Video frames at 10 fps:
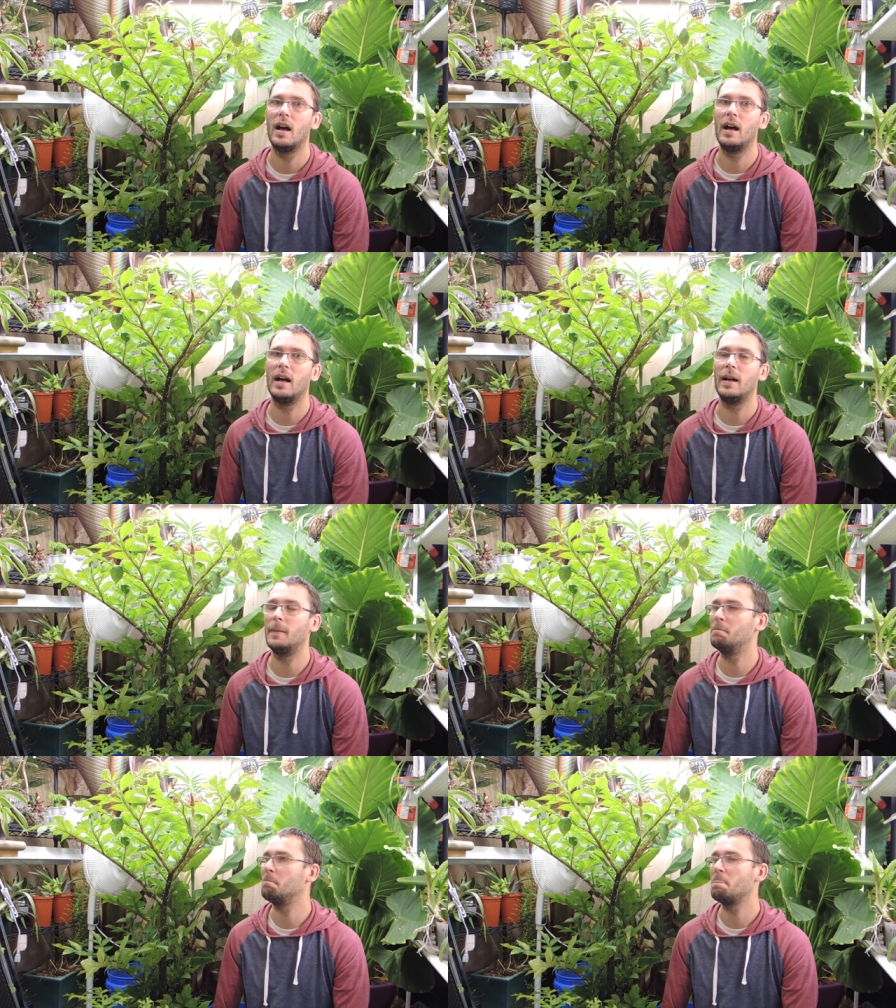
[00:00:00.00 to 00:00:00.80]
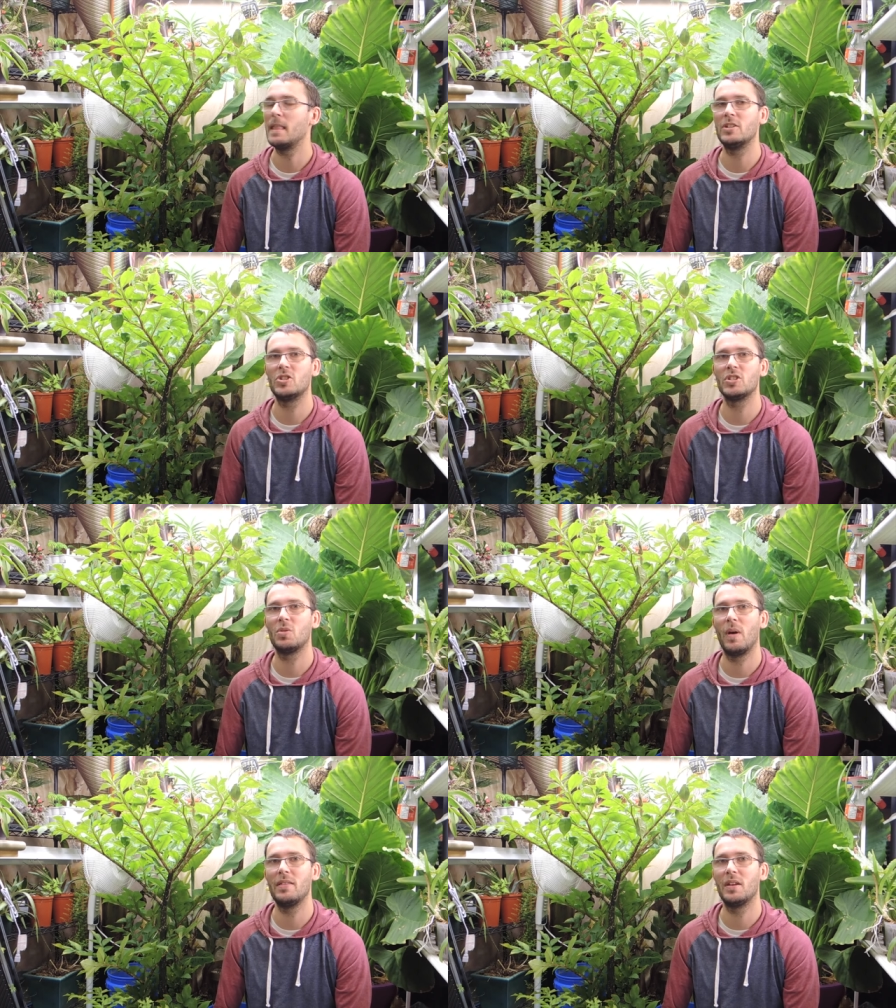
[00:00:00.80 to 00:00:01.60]
Um, it's just
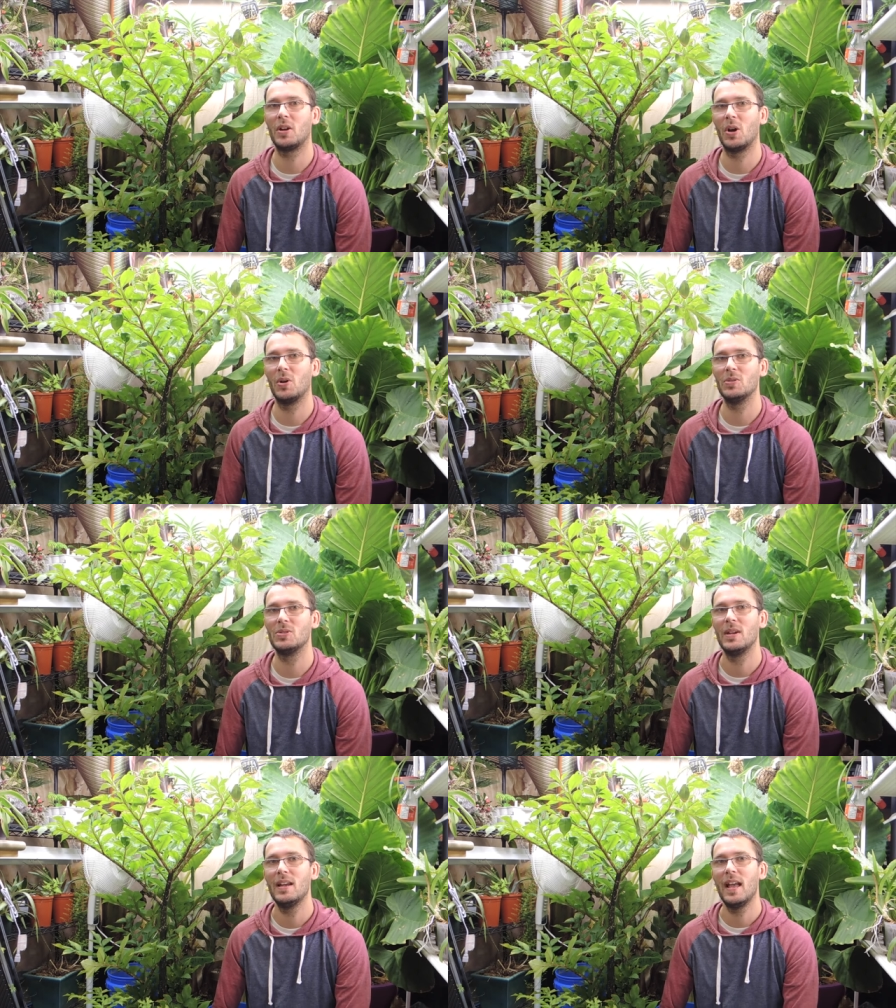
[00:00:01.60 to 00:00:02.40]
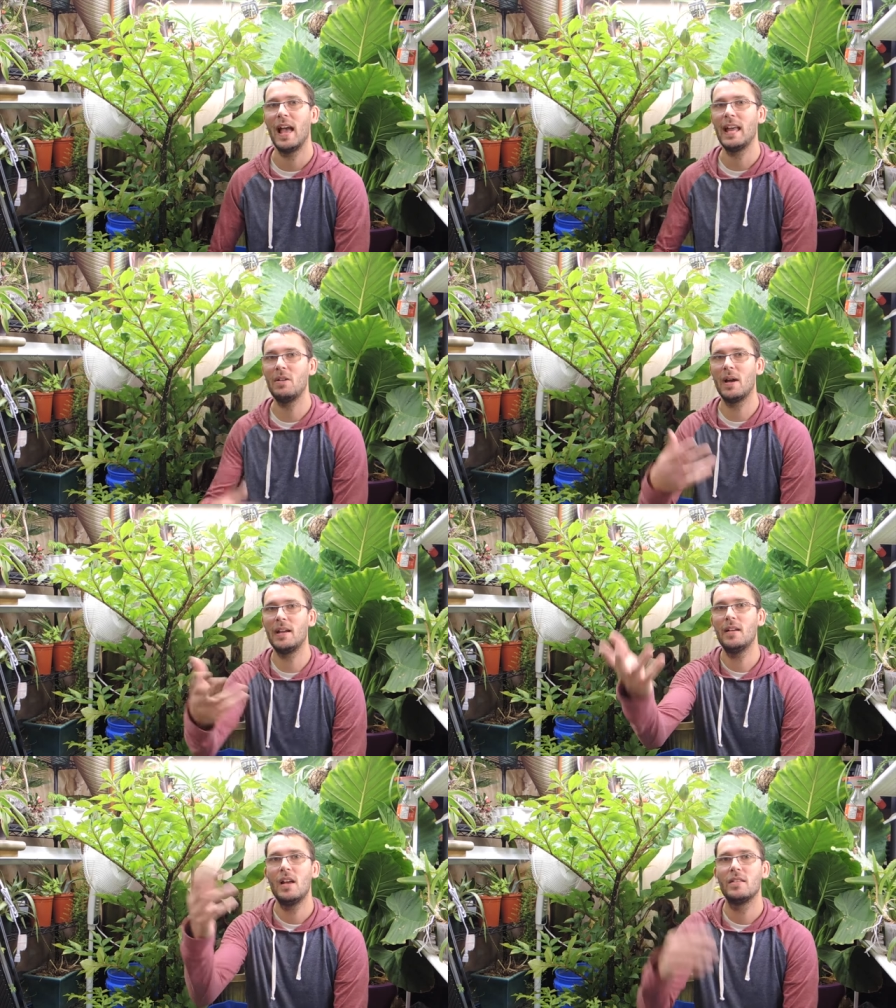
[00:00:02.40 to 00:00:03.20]
the way that it goes.
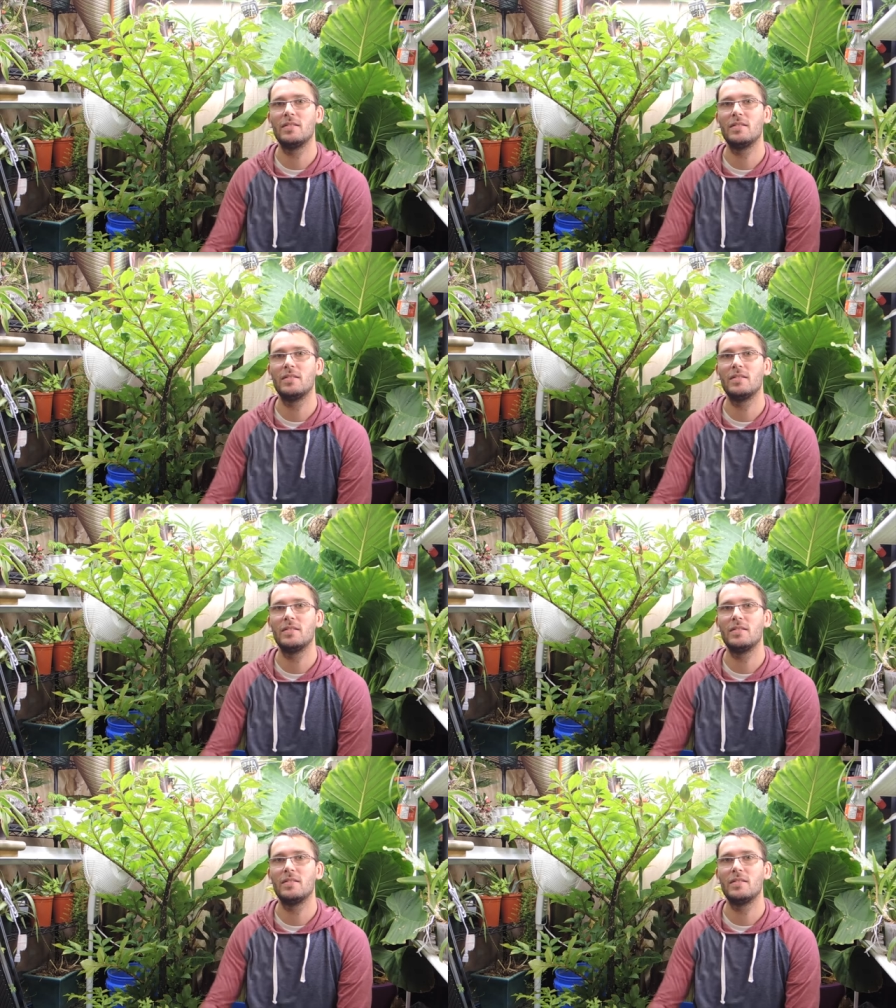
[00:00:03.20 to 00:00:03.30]
Anyway,